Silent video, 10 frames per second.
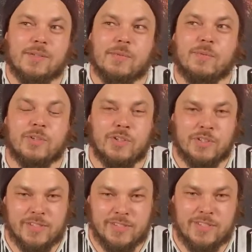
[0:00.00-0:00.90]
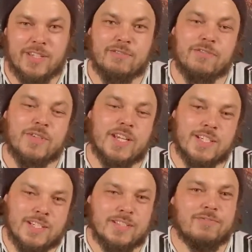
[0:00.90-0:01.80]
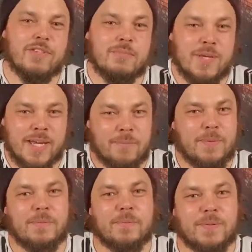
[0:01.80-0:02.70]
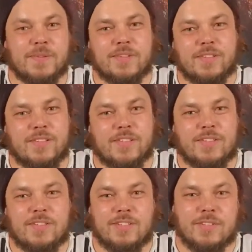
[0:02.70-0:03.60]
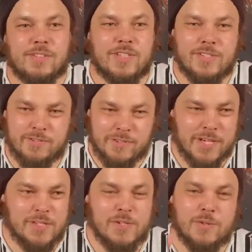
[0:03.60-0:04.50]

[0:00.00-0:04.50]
No, He's there for the bad people. You know, He's friends